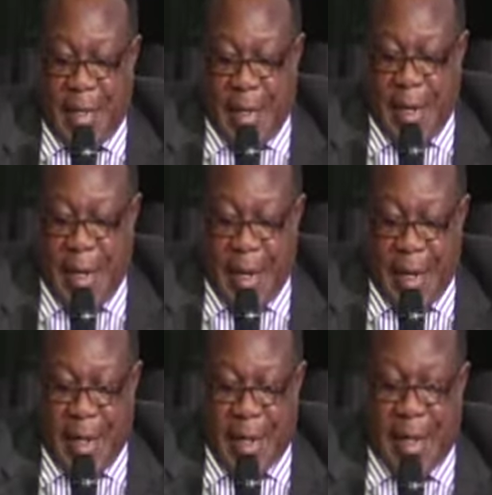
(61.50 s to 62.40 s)

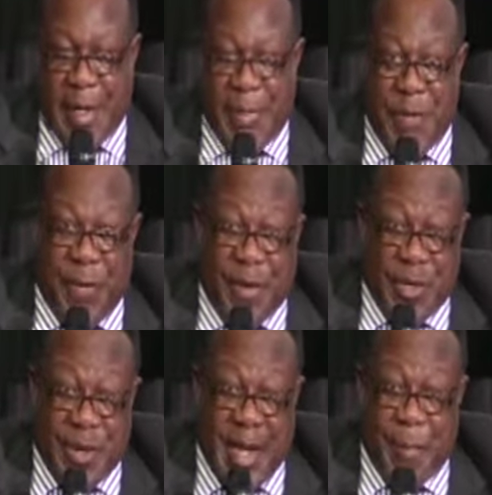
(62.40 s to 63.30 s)
And but for it
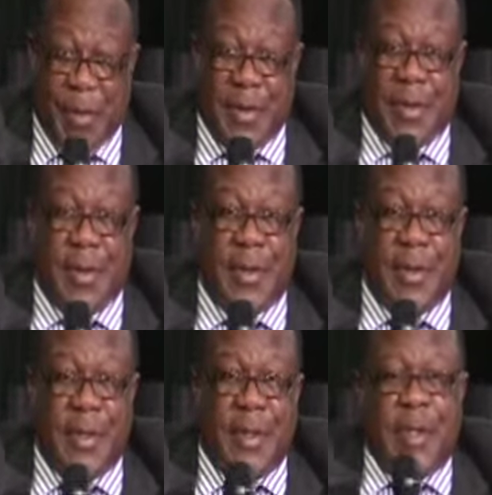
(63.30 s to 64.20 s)
to happen,
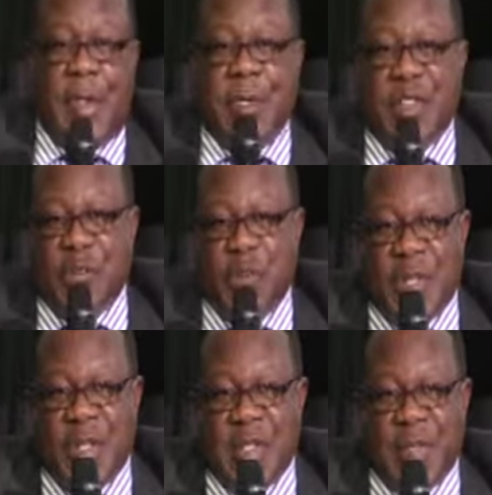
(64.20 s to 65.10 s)
it is
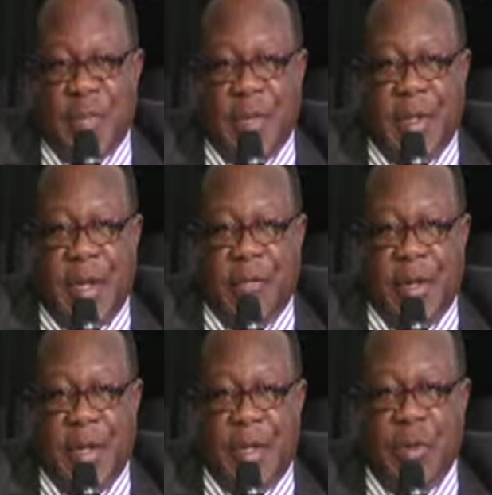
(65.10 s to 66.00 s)
important for
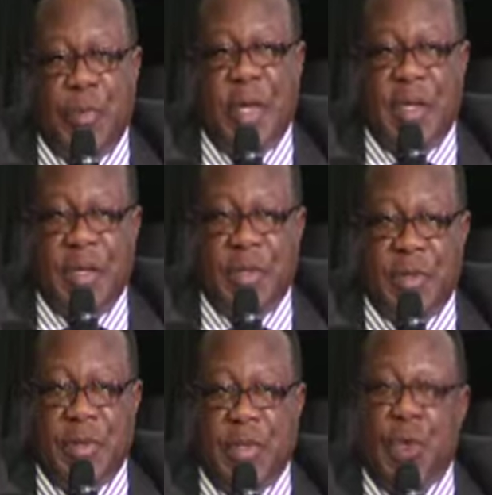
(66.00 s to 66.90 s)
Africa to pay attention
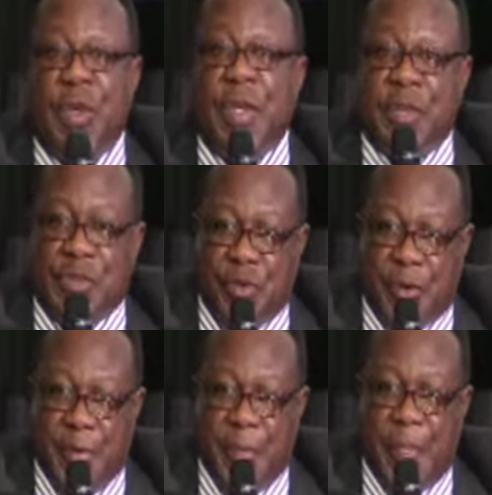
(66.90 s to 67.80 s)
to its own
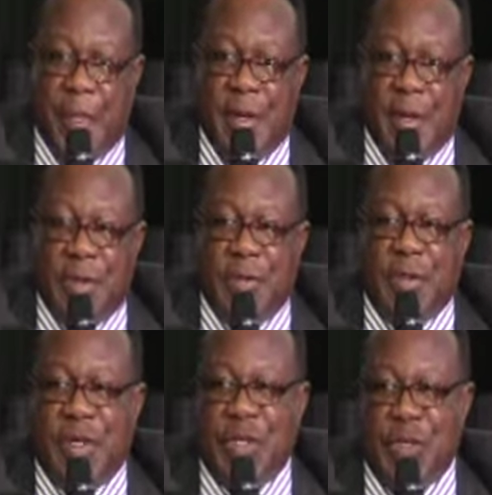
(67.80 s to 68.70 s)
history. So
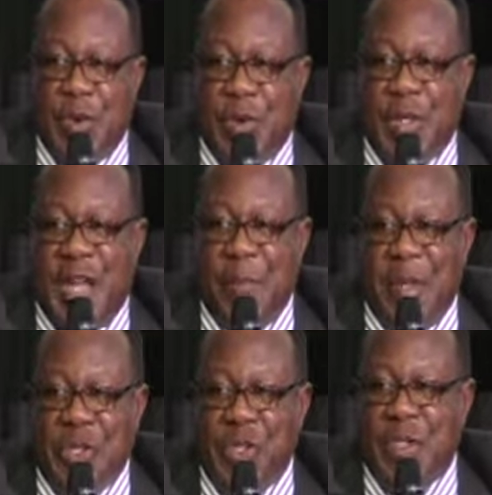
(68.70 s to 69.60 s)
the historical
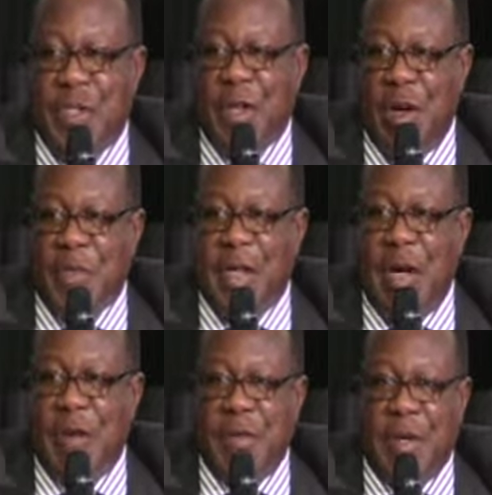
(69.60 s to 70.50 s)
dimension comes
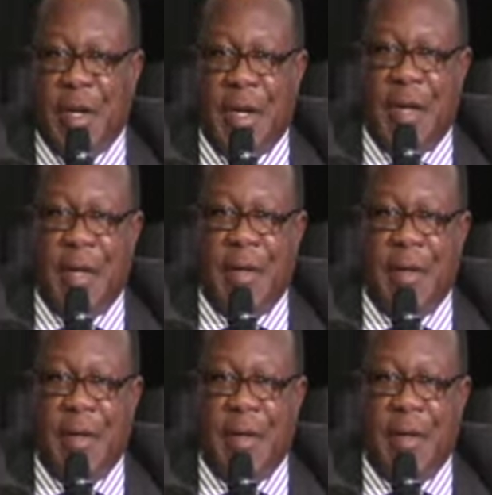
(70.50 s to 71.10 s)
out very clearly,